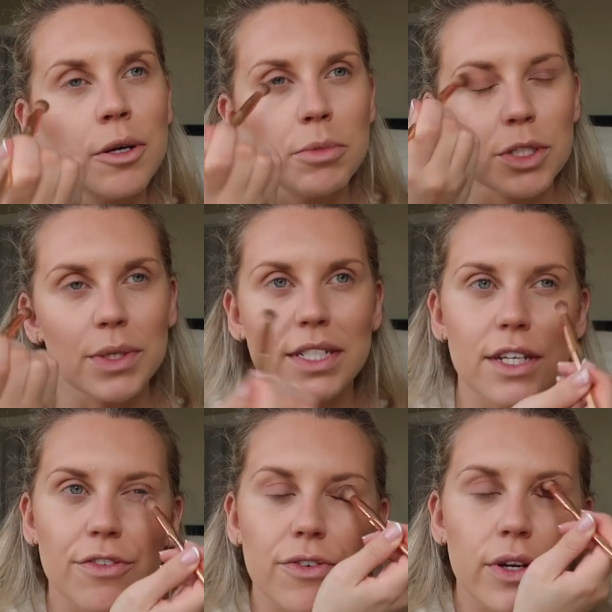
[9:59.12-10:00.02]
between
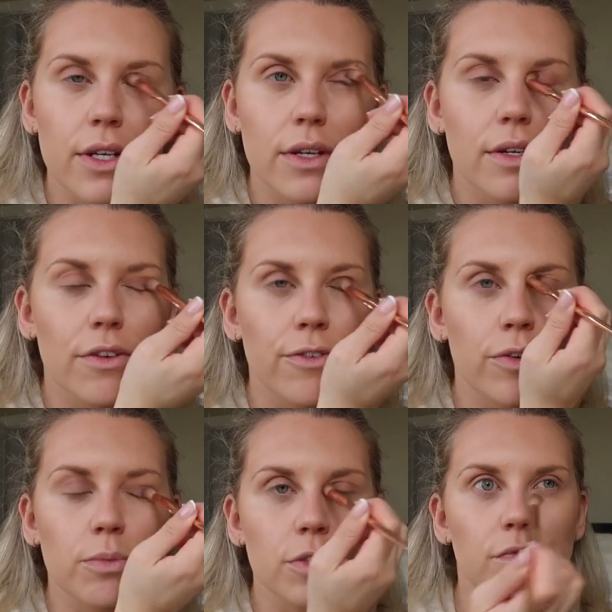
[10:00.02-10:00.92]
different
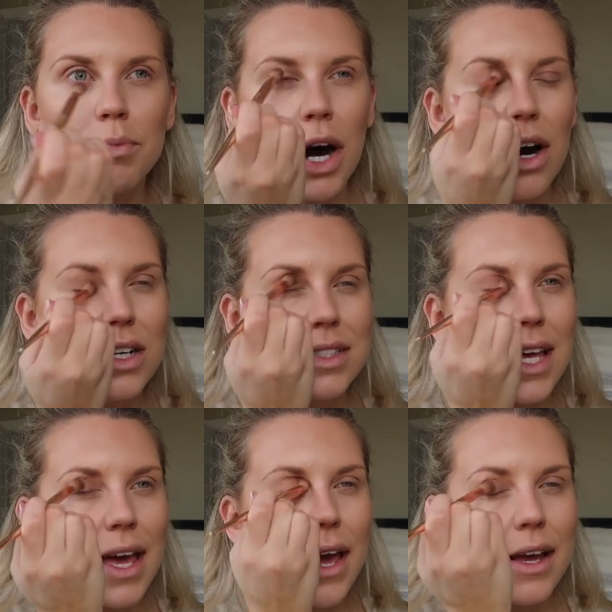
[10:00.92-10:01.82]
forms of
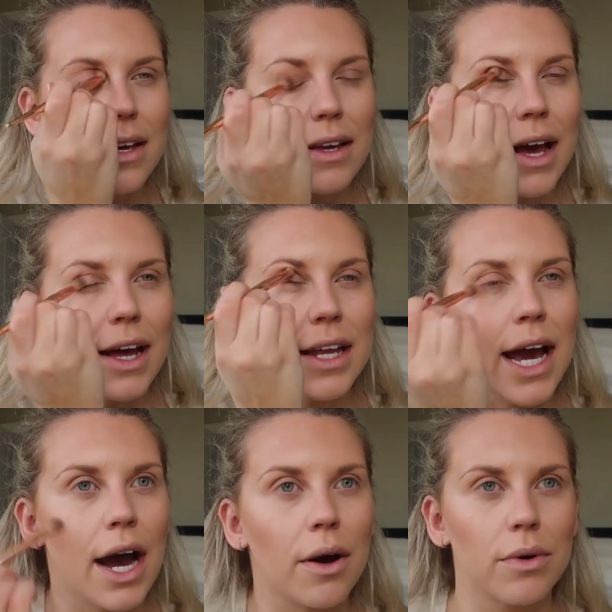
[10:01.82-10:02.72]
marketing and
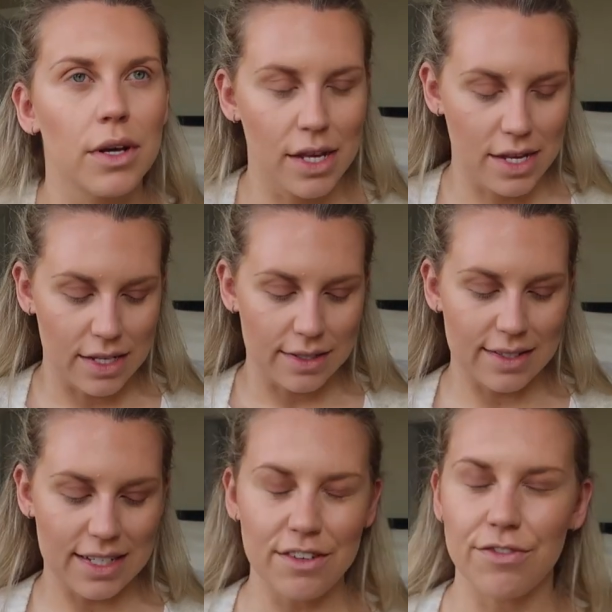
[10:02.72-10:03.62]
how
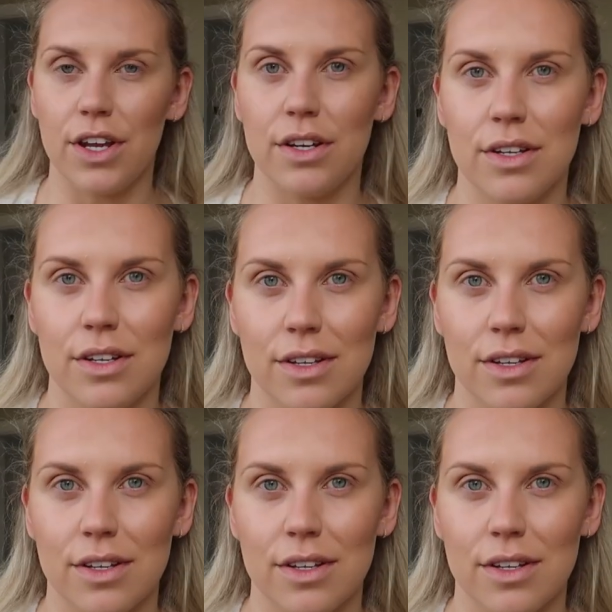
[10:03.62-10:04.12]
Steven